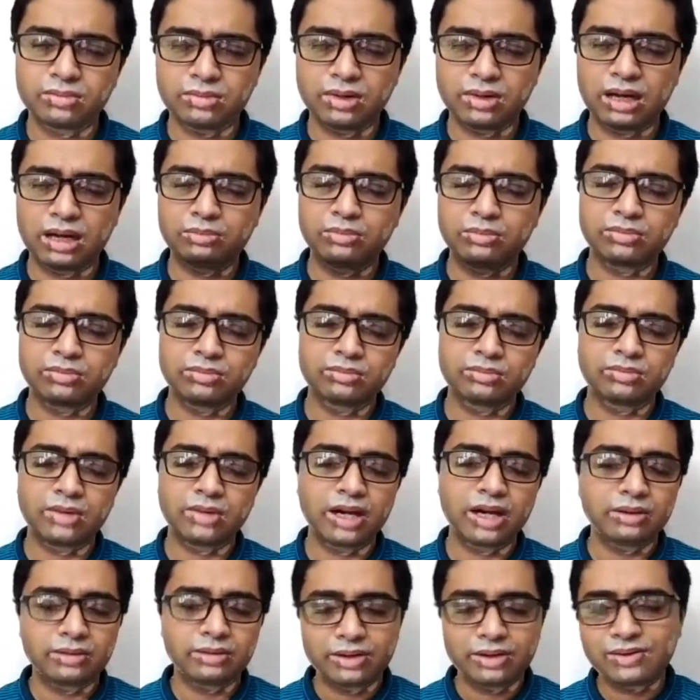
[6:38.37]

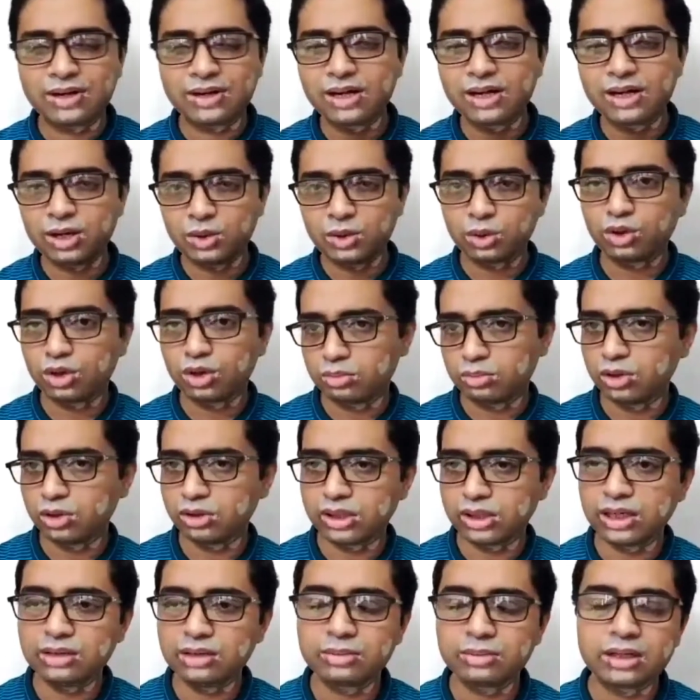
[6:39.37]
I definitely don't know about
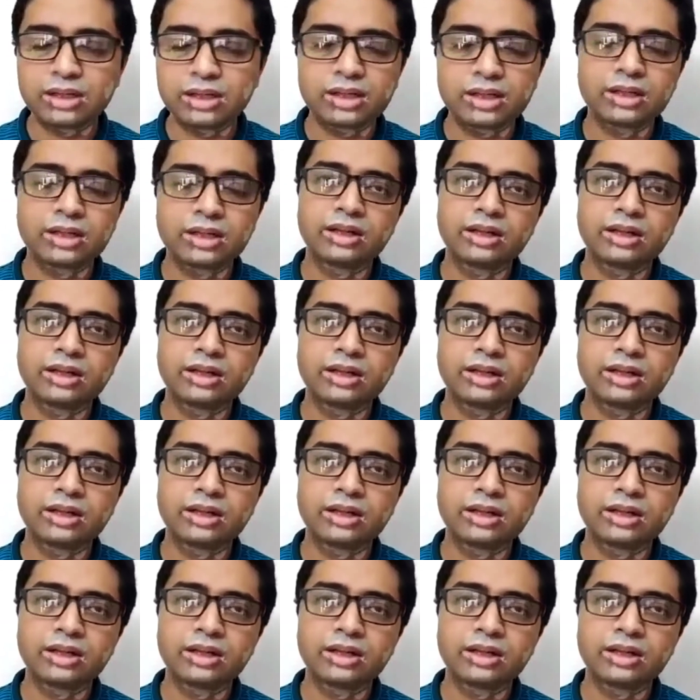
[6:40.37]
that, but